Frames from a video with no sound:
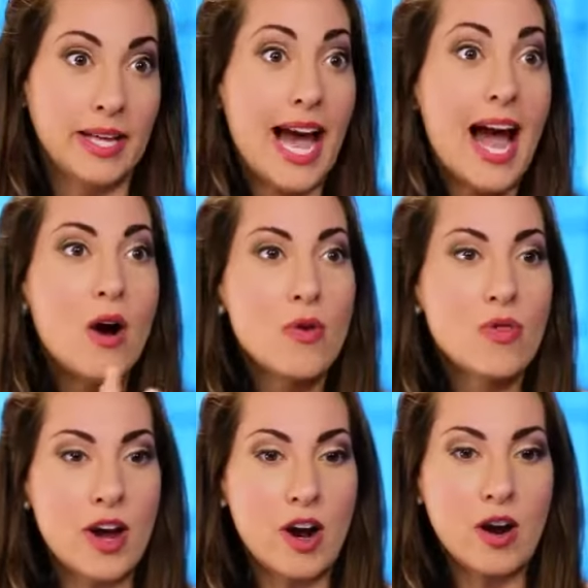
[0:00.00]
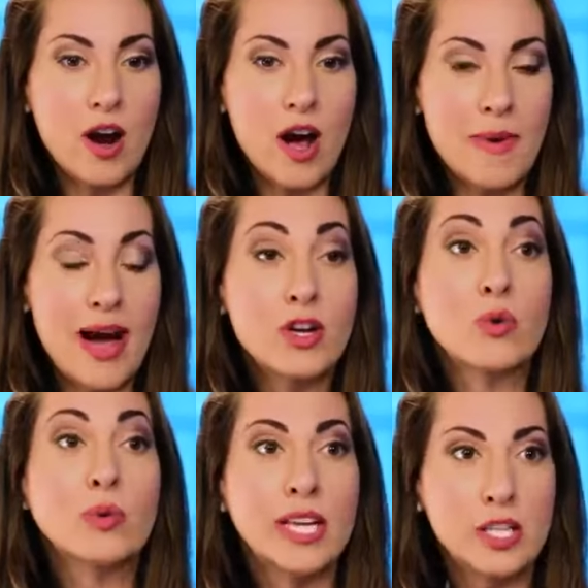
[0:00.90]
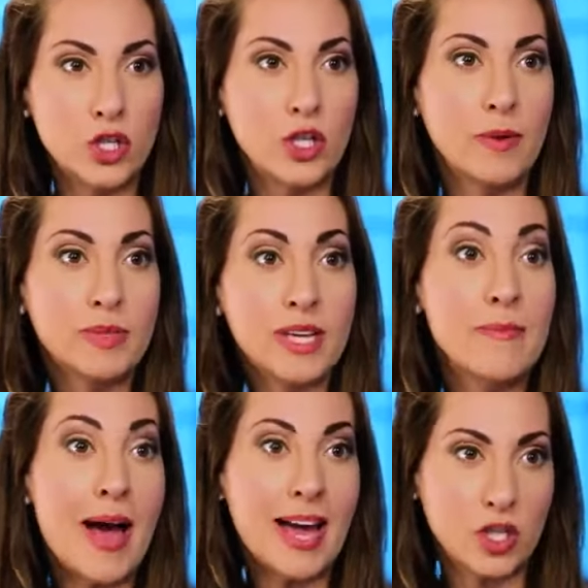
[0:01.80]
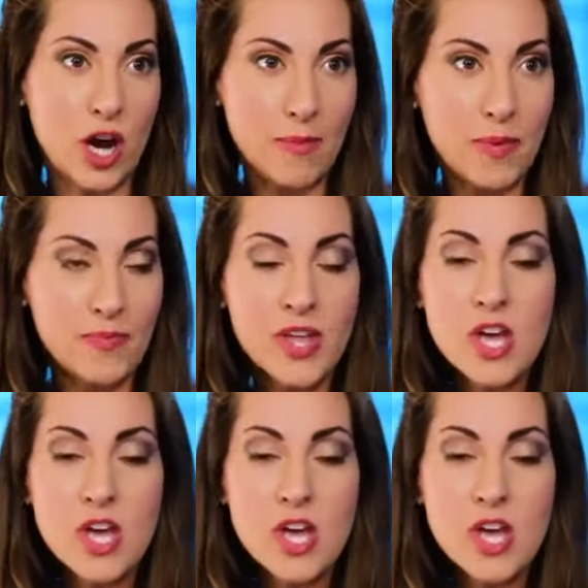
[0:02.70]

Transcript: like how your relationships can match up.